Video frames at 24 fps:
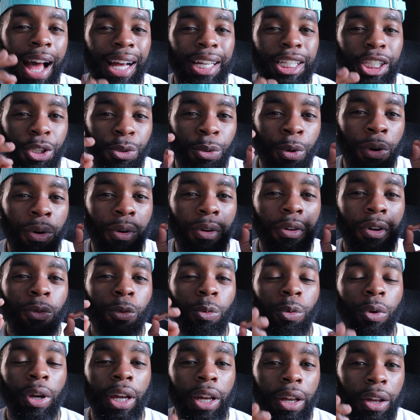actual
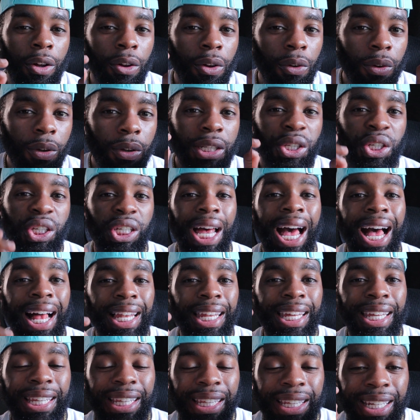real
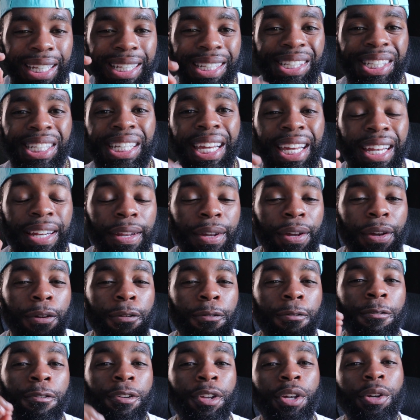solid legit
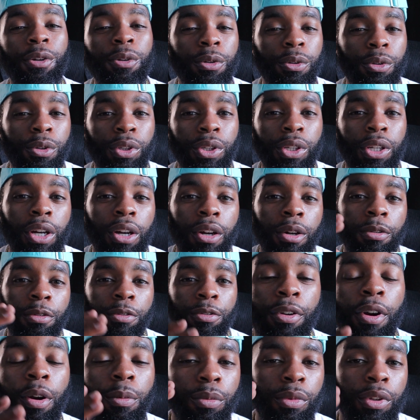views
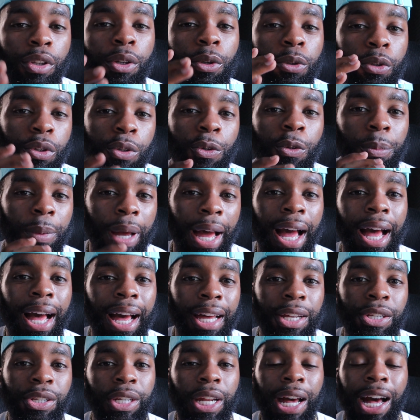from YouTube
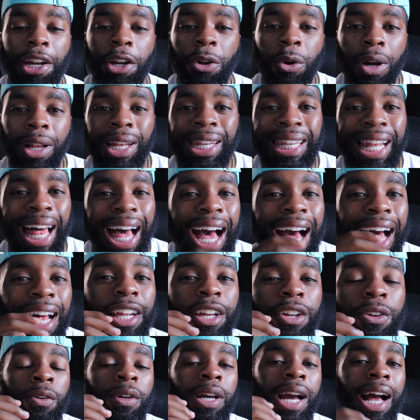ads. Now I know a lot
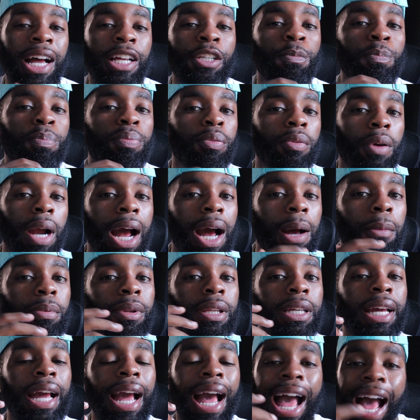of you guys
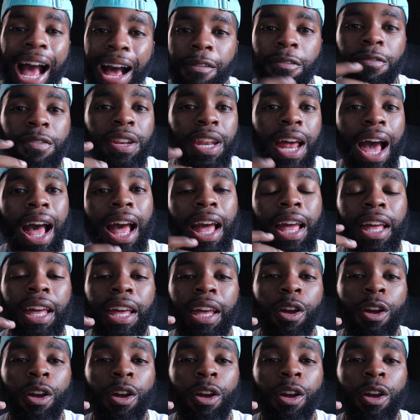probably have not